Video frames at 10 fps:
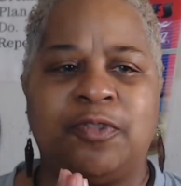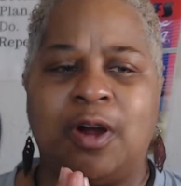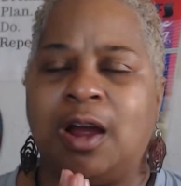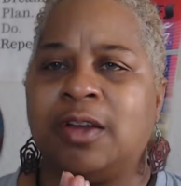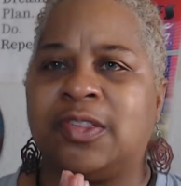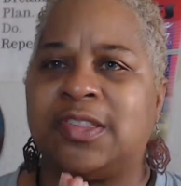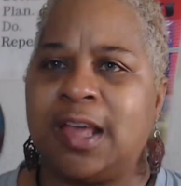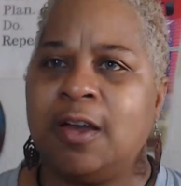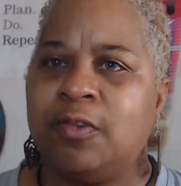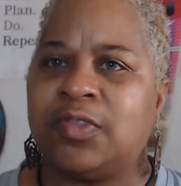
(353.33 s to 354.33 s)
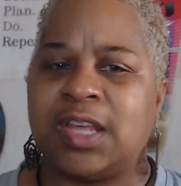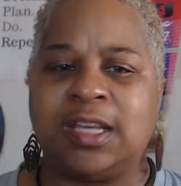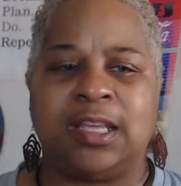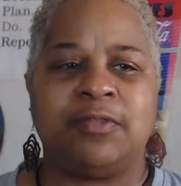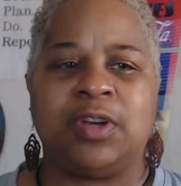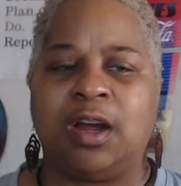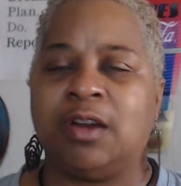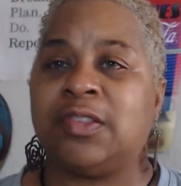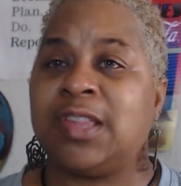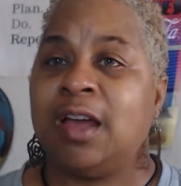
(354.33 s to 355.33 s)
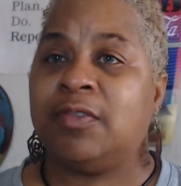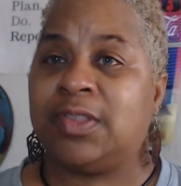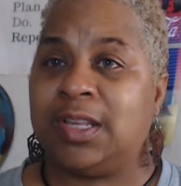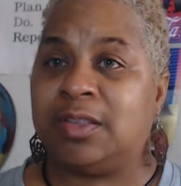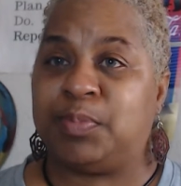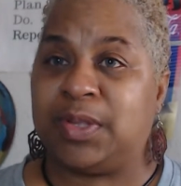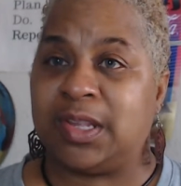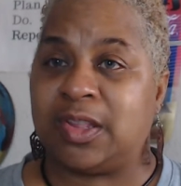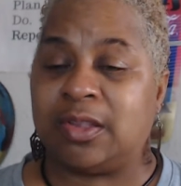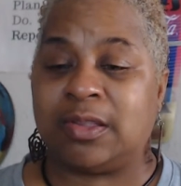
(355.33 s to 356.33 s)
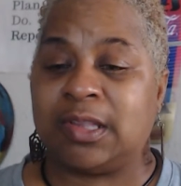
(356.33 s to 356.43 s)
for ourselves and giving ourselves these positions.